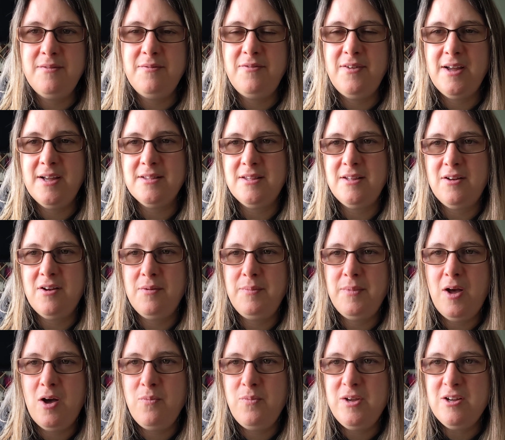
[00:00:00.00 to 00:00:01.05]
the fact that I'm
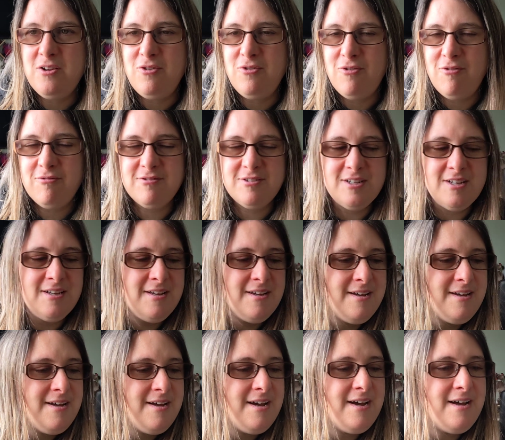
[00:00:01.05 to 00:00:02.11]
umming a lot,
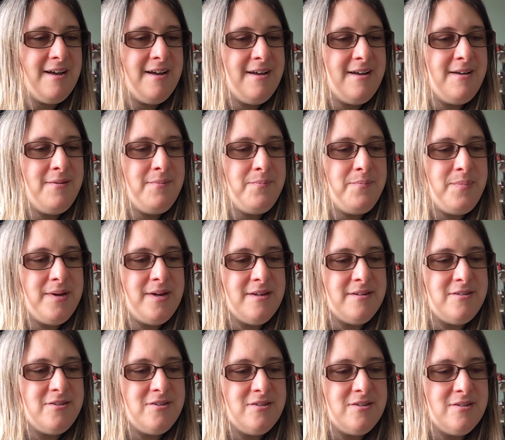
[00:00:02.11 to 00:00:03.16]

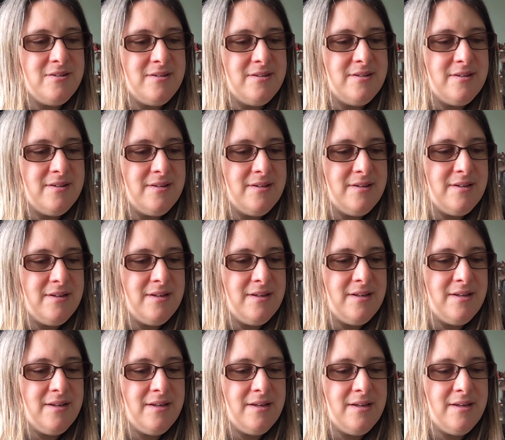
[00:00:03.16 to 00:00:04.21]
but
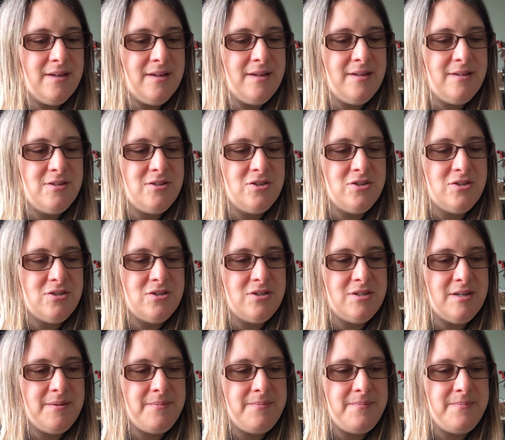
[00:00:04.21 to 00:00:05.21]
it just